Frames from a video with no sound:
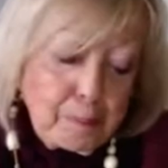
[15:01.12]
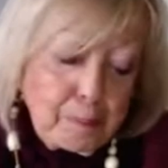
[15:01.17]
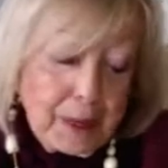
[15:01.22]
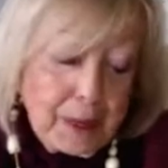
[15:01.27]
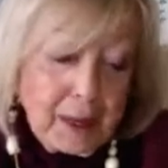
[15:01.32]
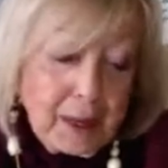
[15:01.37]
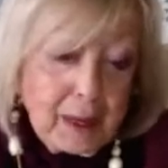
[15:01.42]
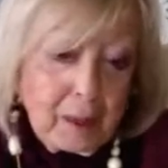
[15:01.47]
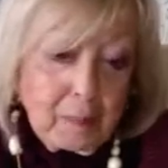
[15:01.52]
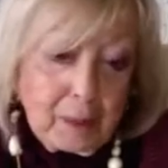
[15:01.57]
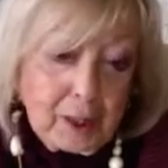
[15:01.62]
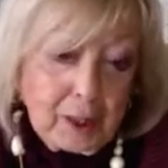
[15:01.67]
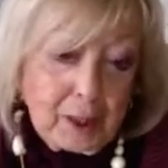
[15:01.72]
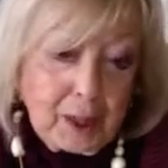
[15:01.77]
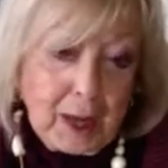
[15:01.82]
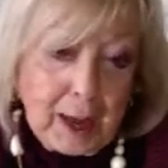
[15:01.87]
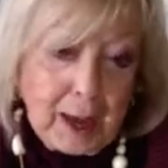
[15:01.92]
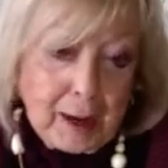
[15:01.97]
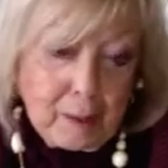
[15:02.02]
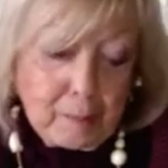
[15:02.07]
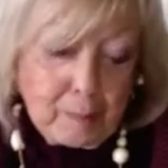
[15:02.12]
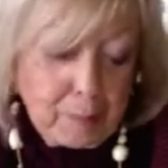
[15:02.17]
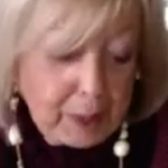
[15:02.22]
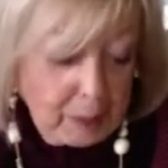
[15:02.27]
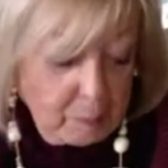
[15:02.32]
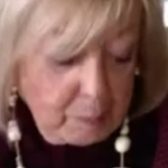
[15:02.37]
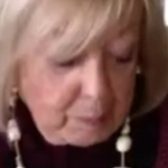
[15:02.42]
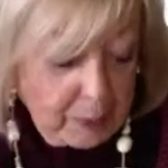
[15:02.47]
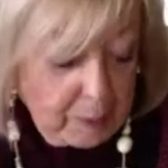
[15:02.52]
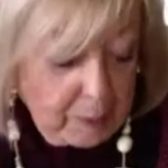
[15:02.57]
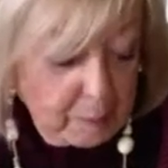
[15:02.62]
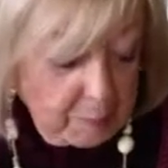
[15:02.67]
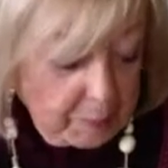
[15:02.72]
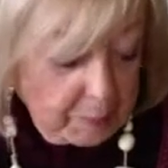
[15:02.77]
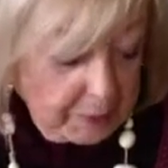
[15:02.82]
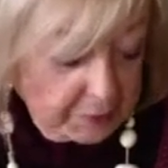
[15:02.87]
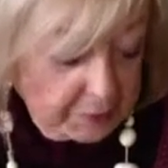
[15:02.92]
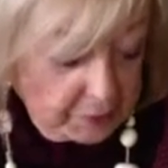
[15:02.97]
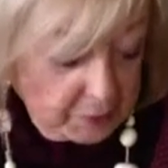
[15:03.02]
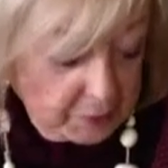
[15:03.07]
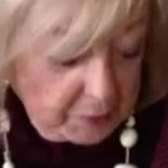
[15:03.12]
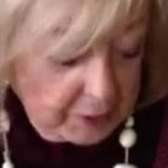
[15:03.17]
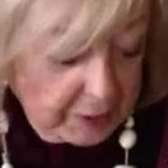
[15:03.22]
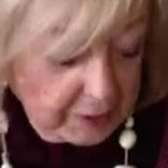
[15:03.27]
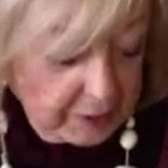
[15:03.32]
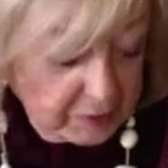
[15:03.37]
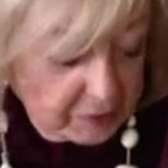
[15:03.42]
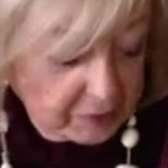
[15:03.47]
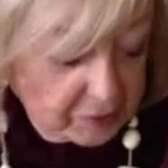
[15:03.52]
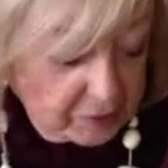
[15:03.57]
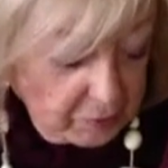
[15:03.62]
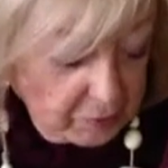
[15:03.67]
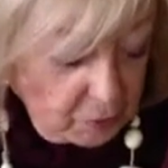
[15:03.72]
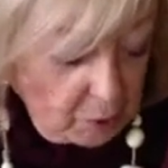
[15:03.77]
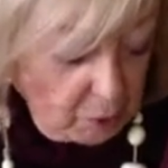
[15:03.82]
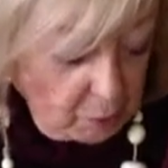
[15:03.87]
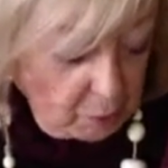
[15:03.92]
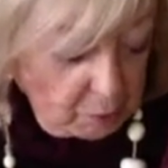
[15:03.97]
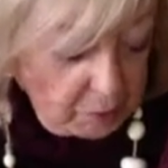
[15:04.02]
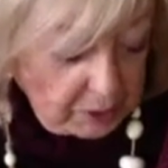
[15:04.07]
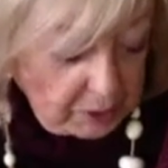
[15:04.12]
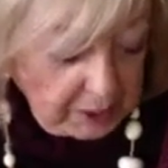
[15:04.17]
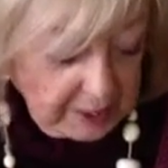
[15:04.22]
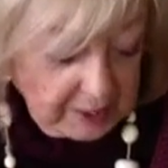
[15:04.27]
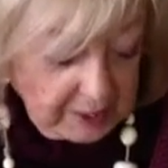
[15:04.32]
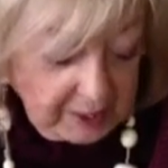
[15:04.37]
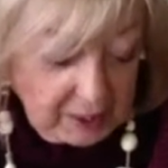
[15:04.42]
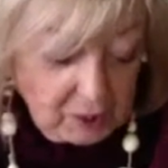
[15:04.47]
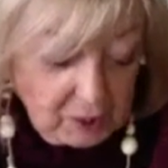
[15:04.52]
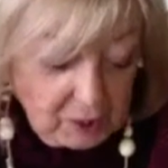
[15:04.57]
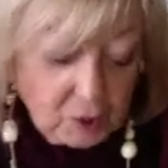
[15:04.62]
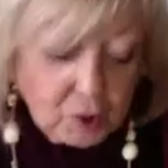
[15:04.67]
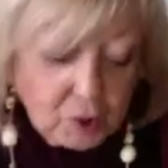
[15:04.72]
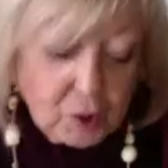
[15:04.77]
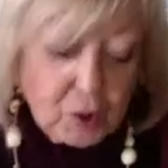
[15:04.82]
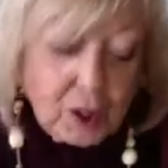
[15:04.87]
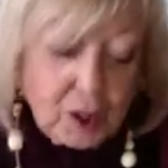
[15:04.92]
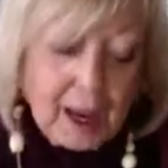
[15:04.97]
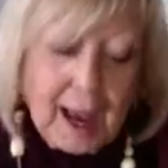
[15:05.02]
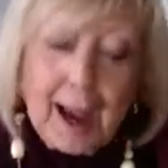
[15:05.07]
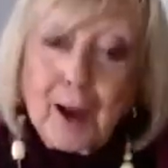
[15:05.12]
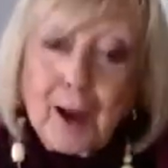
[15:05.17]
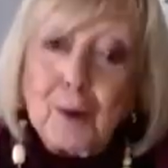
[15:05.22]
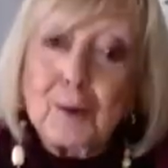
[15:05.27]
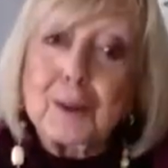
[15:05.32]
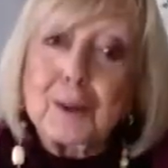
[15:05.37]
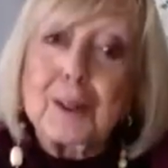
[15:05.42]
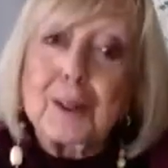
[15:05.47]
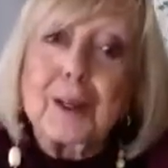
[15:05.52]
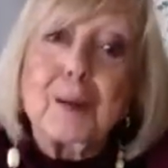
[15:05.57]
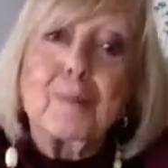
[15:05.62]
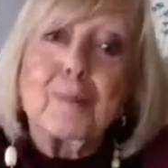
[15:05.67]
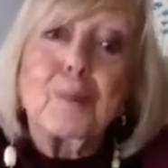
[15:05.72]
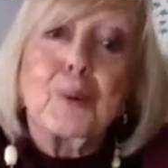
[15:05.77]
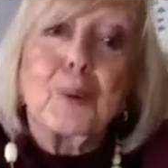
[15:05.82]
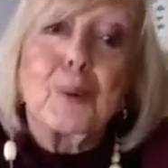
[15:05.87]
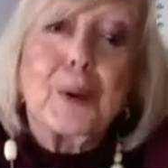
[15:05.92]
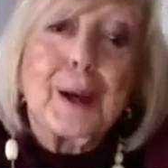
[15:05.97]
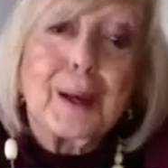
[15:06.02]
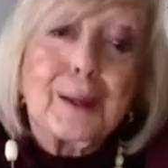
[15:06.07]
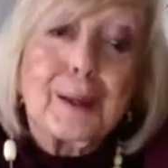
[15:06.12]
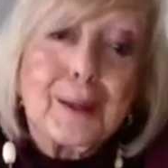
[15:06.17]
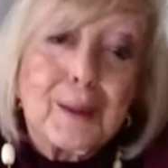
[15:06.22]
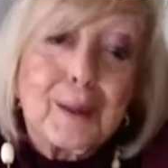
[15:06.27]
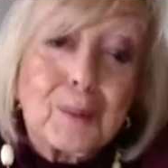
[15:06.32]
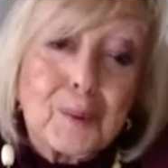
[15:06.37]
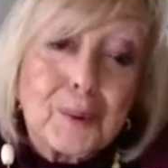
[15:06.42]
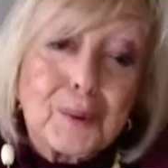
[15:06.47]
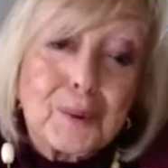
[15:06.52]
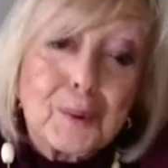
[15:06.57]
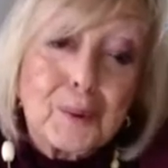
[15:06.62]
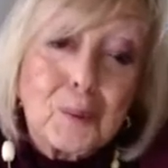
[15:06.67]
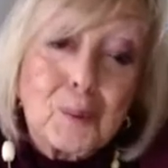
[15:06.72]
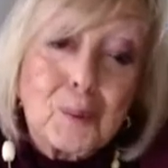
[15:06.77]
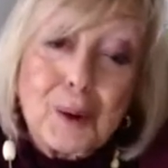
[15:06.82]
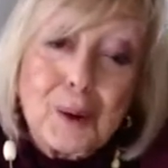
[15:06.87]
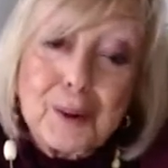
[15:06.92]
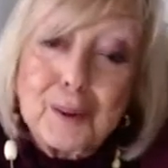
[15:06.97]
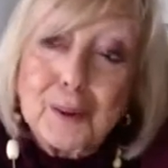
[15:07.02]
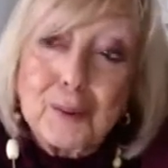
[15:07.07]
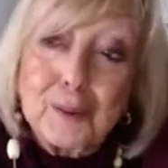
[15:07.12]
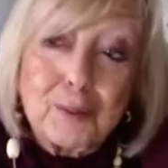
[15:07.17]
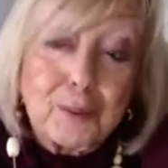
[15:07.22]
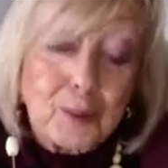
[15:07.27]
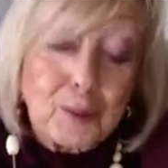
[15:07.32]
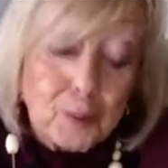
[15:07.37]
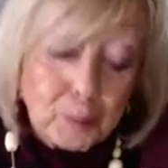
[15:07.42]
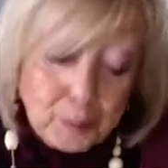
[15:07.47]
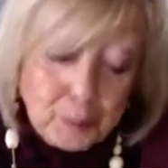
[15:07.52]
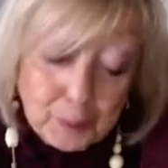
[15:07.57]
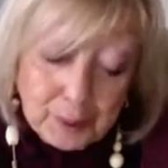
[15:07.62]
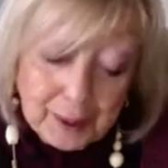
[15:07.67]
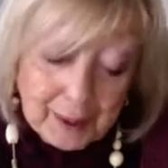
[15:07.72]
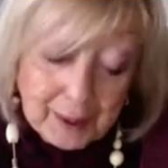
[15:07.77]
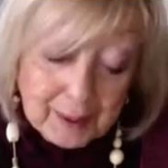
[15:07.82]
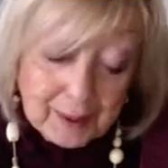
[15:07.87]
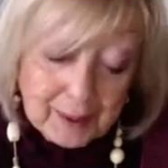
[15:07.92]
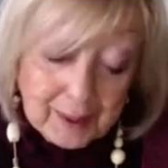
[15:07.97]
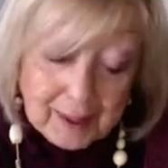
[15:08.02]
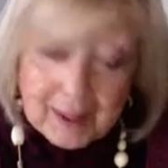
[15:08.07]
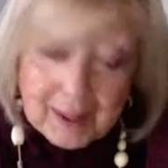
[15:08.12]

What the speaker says: he had a big bump under his coat, and he took out a bread. It was a wonderful bread.